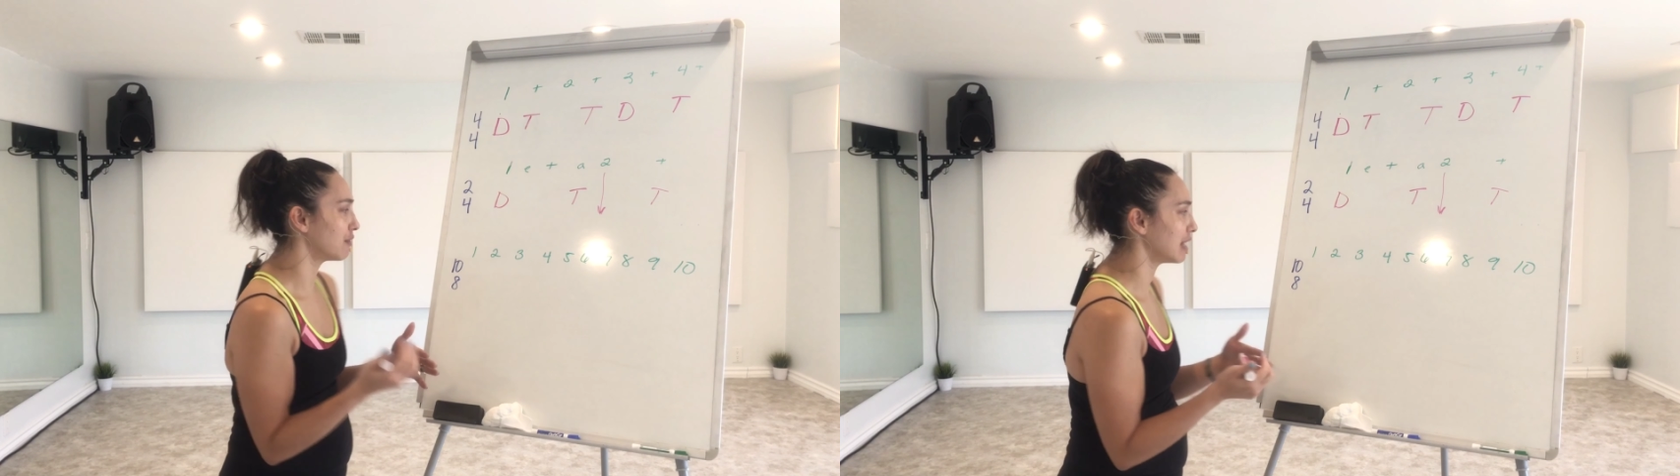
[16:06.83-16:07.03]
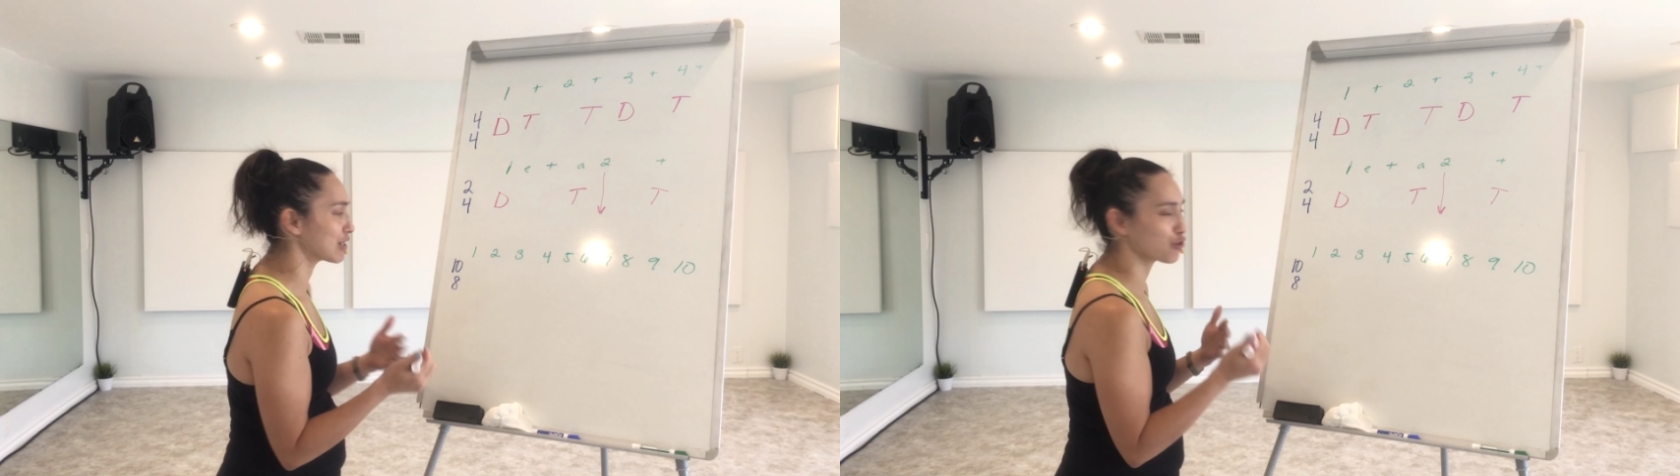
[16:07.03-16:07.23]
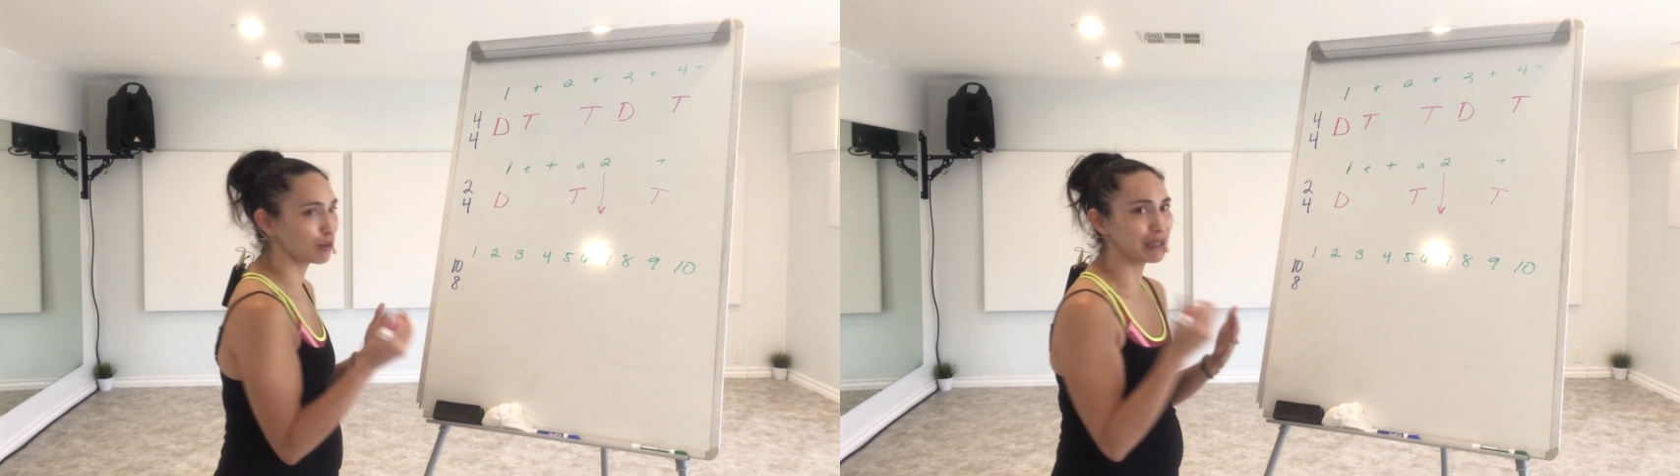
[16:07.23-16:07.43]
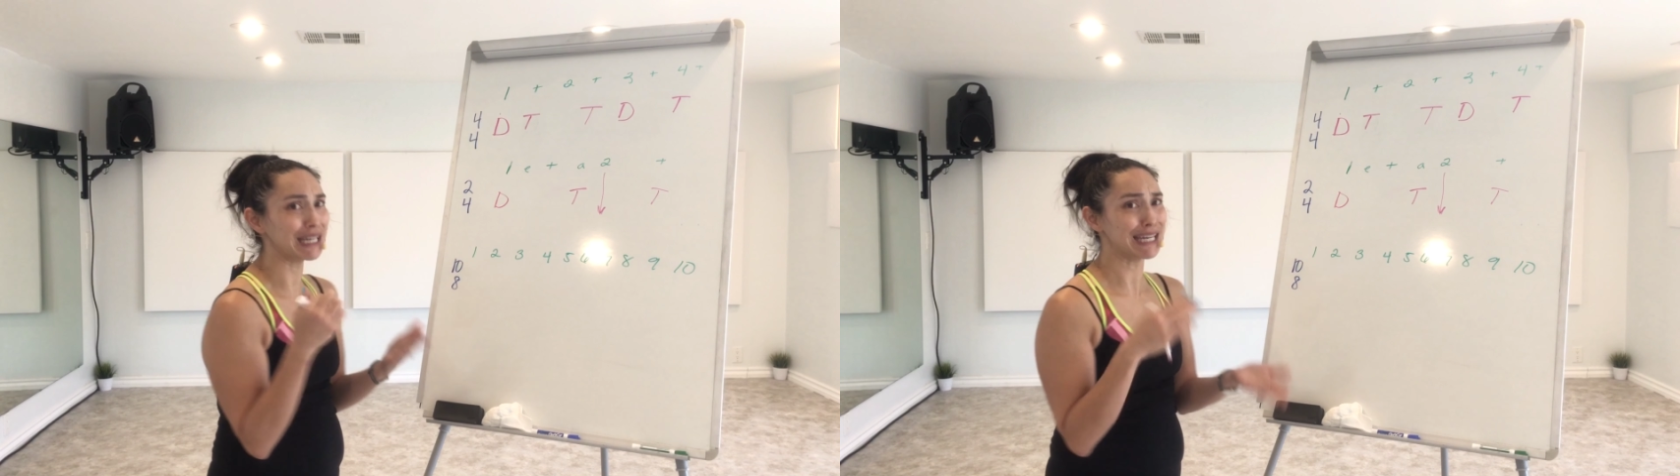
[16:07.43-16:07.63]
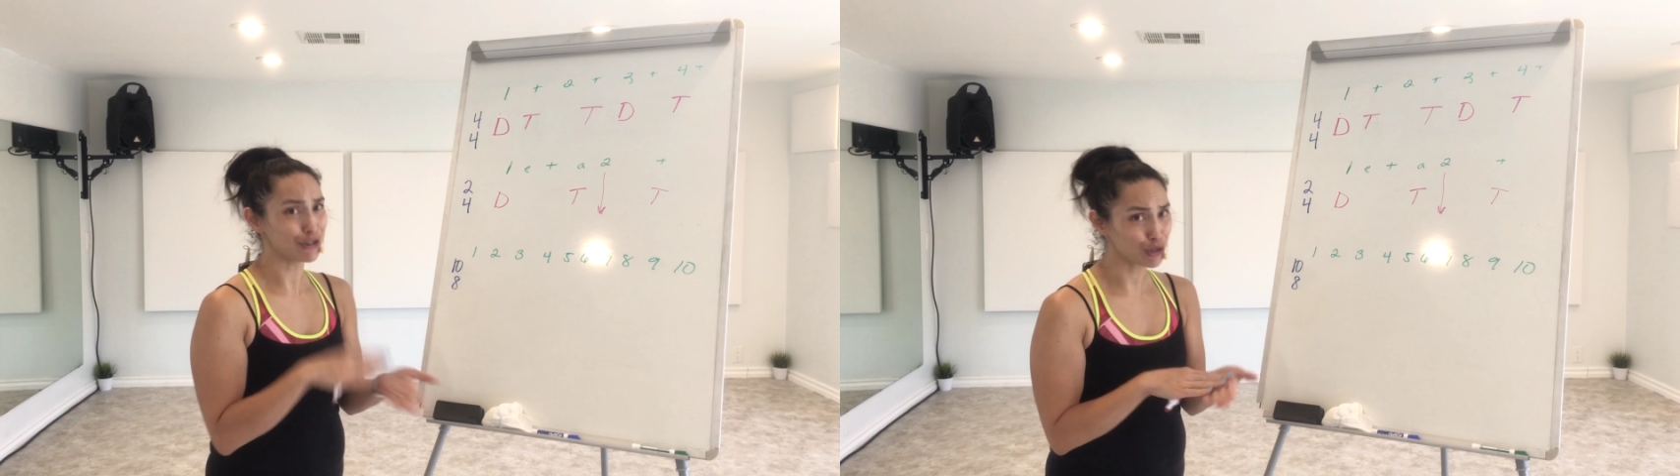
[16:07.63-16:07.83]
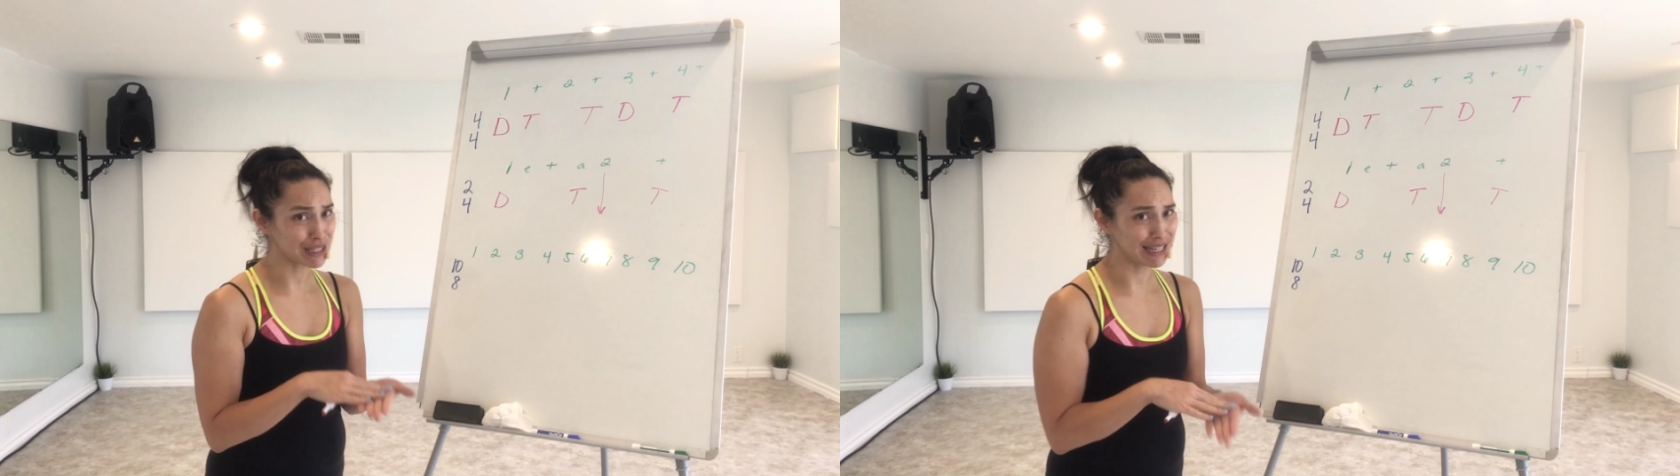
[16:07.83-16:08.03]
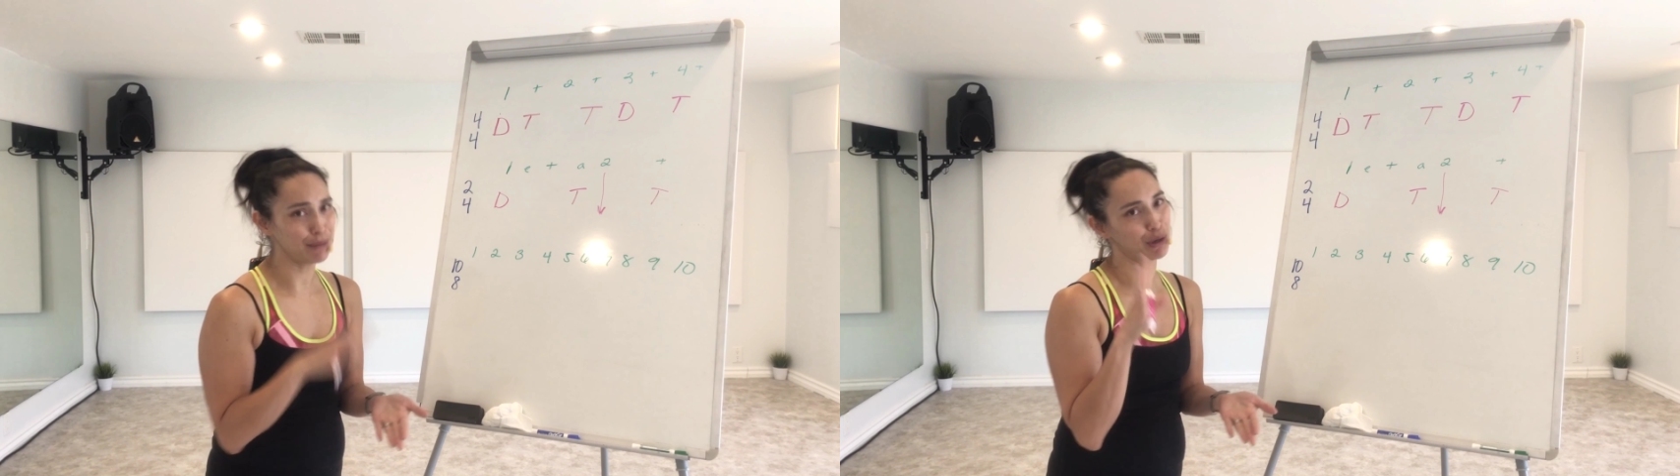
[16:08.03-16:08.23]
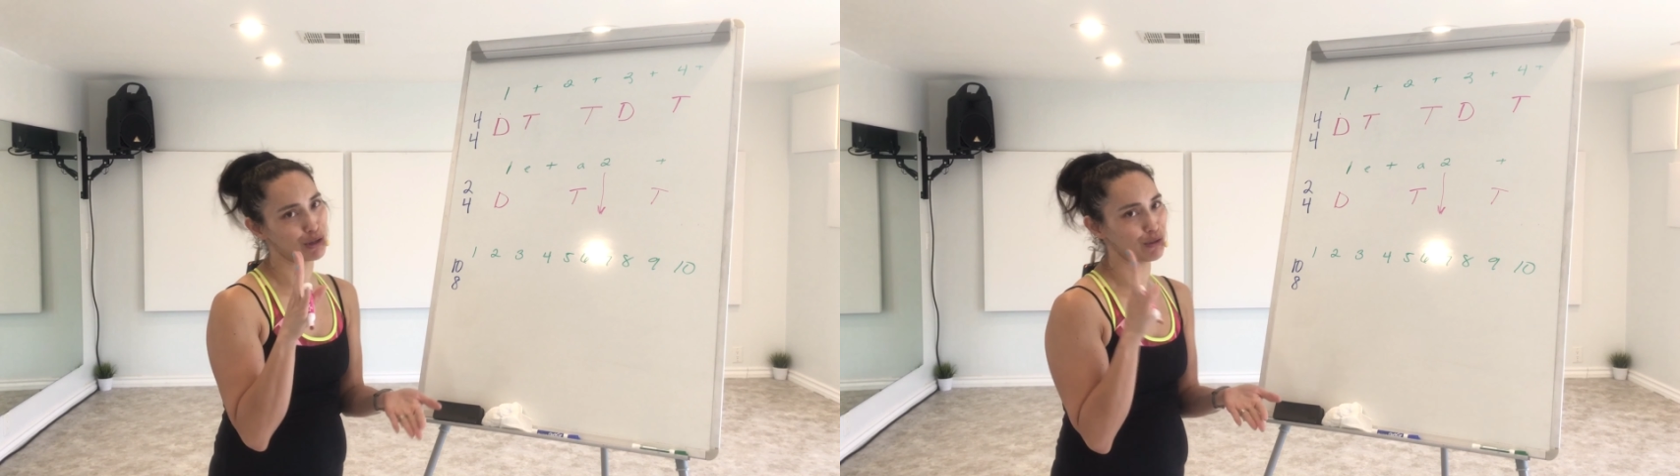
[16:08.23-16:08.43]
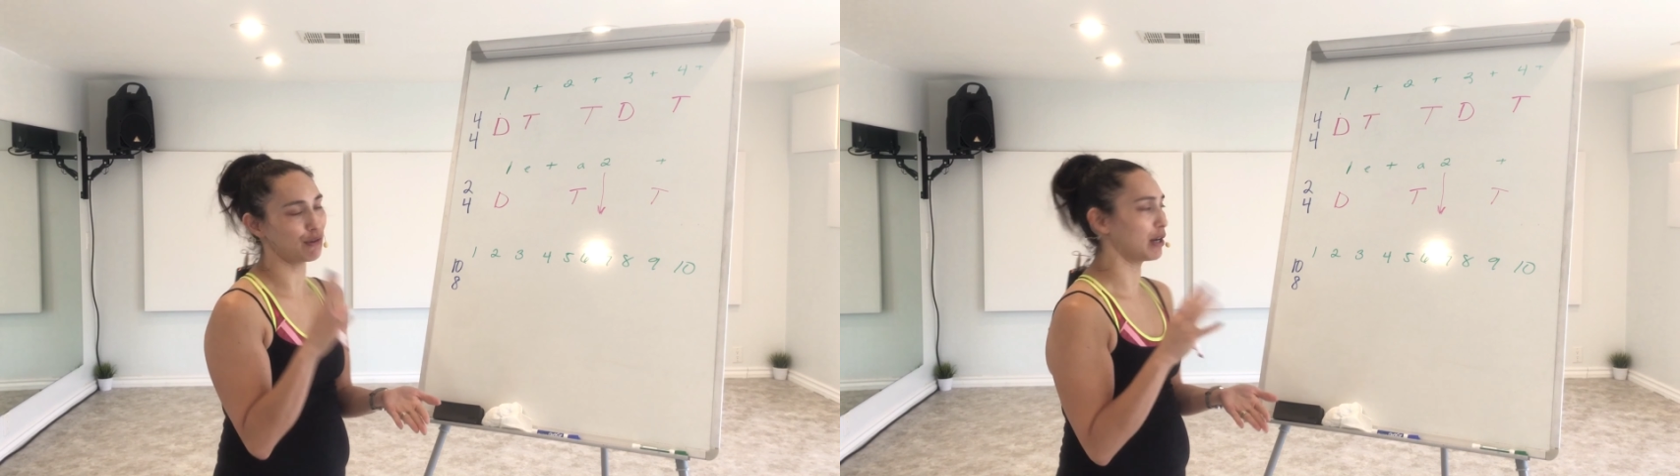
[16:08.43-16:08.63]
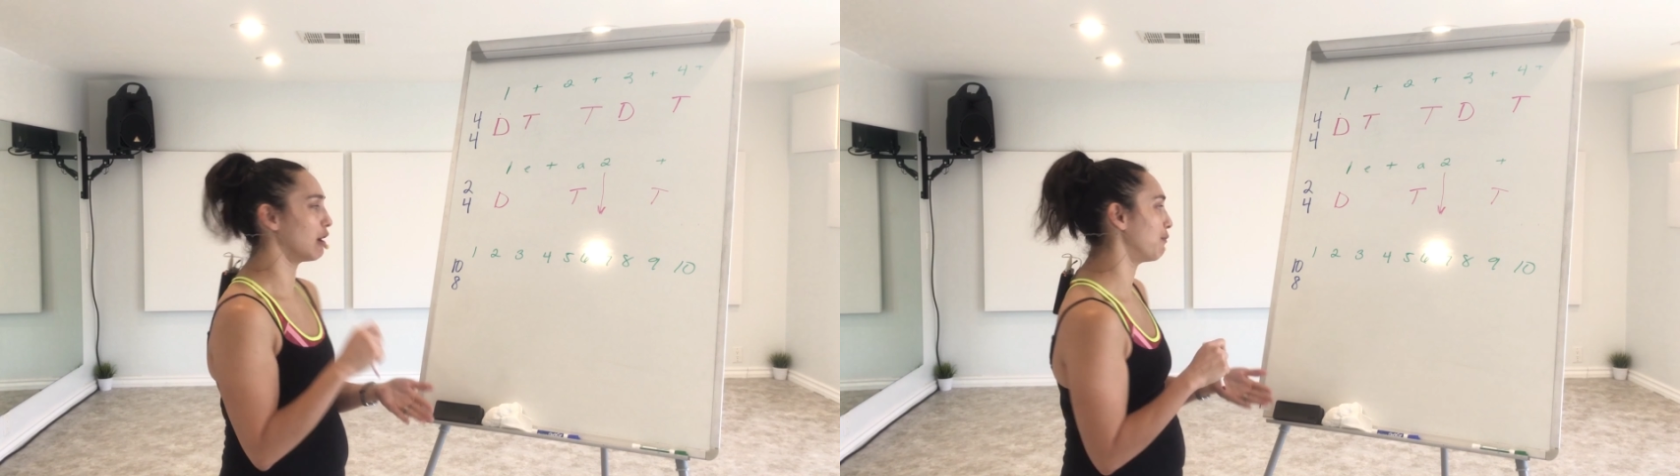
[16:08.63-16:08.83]
extremely interesting, but also
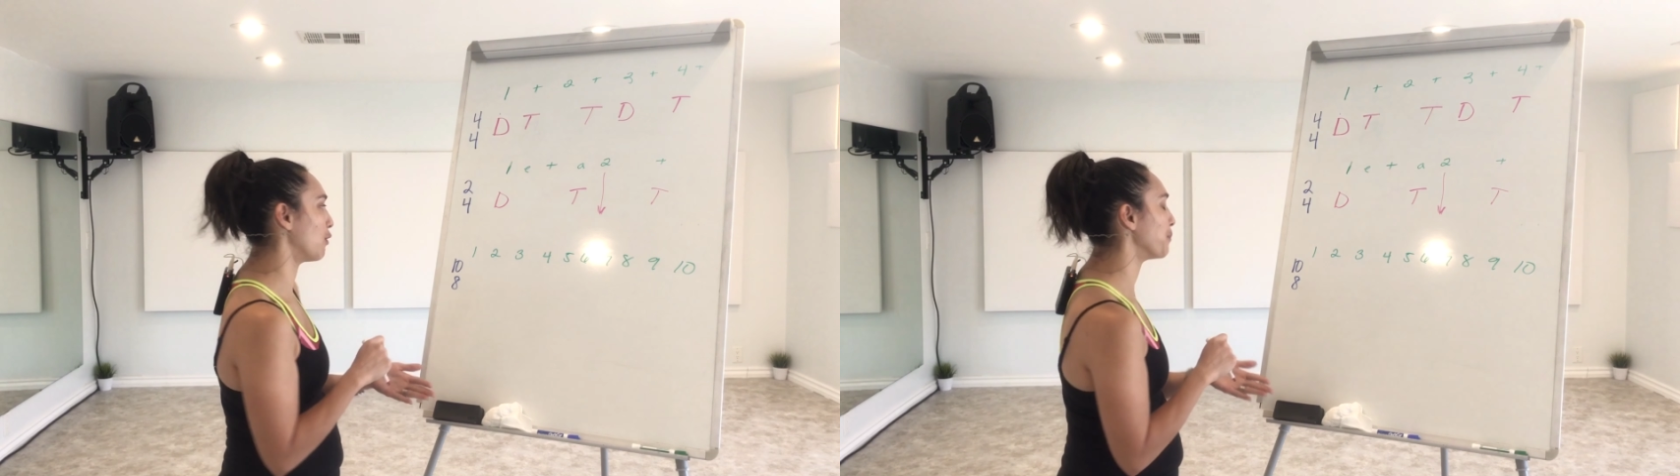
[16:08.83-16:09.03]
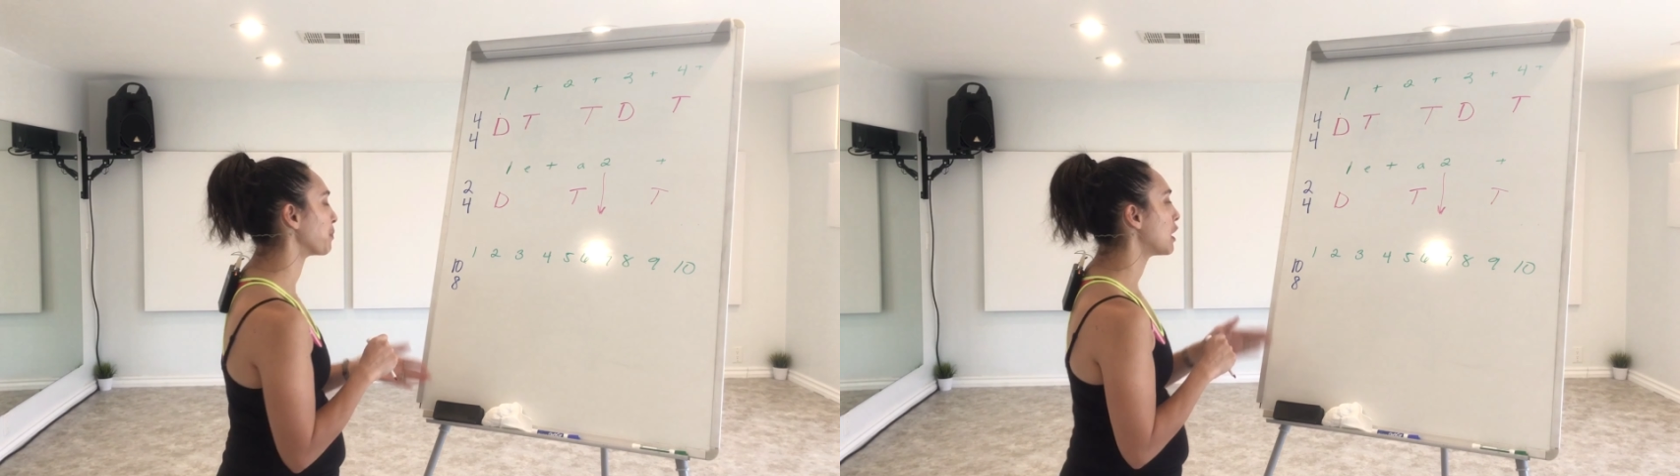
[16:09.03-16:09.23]
very helpful.